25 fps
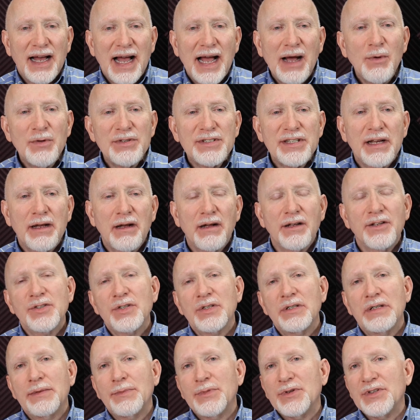I would say
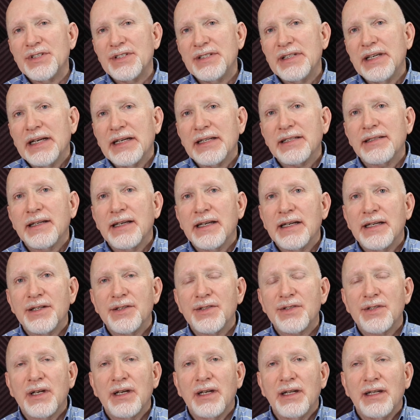also number 6
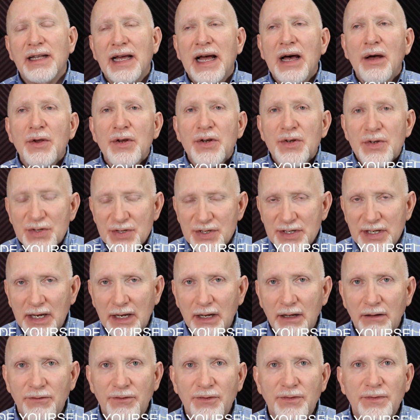is allow
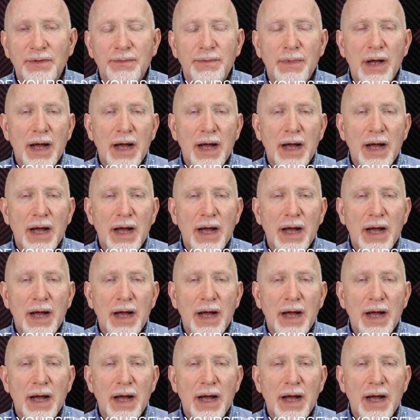yourself